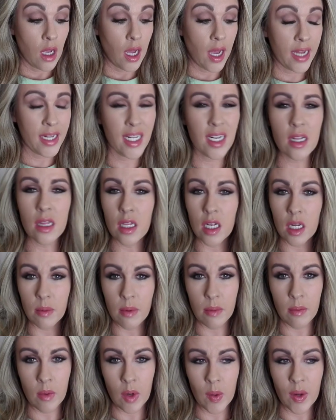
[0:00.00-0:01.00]
I did a little
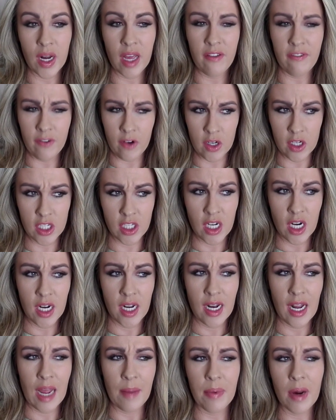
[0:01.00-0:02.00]
bit more when I first
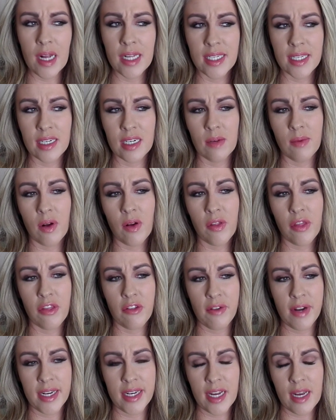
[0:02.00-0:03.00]
started. I probably did it about
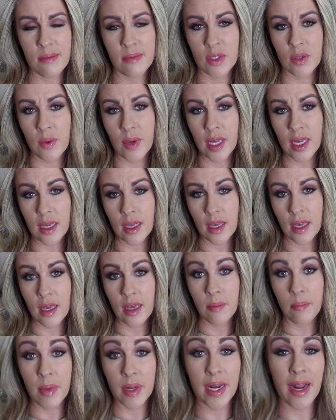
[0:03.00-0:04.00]
3 times a week,
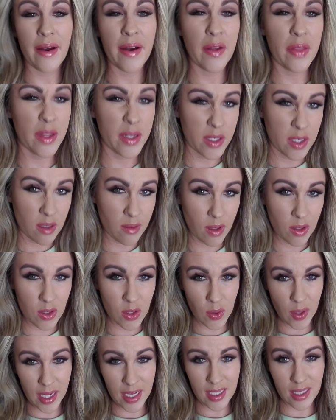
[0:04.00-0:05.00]
but now I only do about
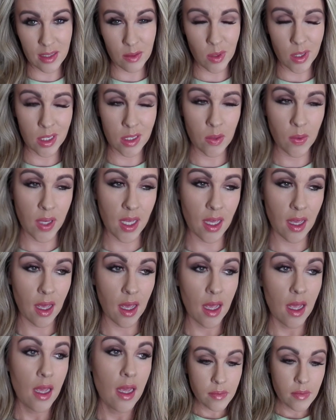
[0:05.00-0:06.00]
once a week.
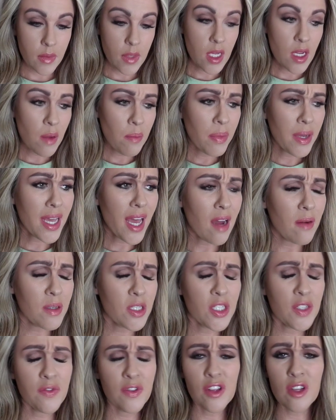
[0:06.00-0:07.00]
But yeah,
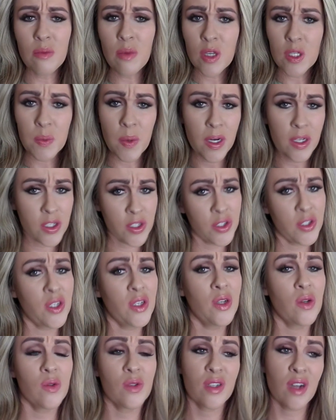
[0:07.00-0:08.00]
just for the most part, just so you
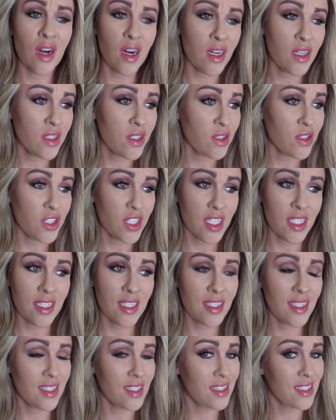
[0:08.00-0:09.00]
know, scars are
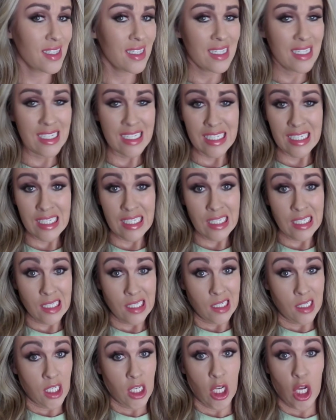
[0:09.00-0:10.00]
just
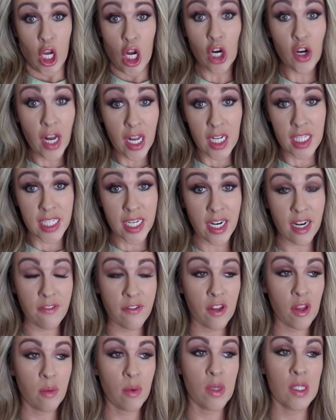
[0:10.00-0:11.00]
hereditary
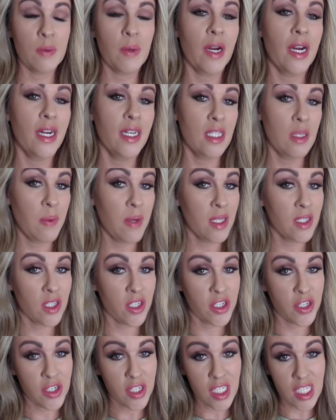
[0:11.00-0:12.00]
for the most part. It depends
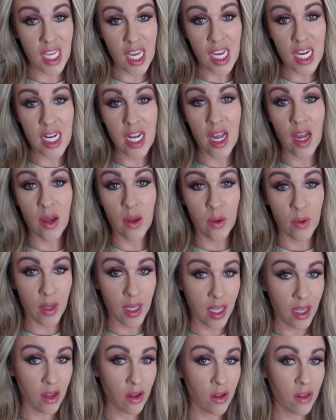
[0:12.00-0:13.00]
on your skin, how you
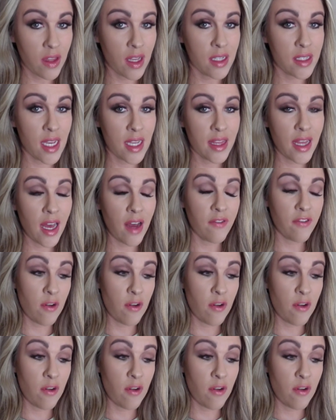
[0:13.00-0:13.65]
heal, things like that.